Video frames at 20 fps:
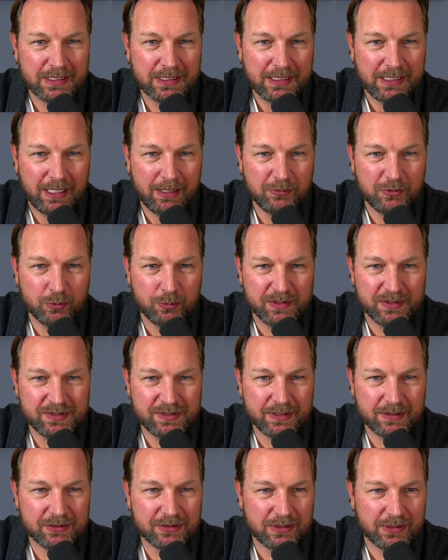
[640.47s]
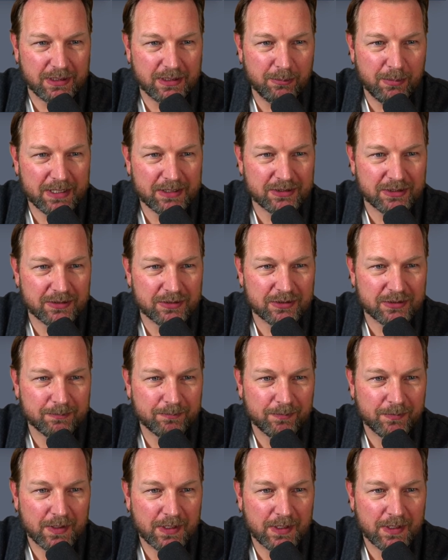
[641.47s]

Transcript: him to be salesy in the message.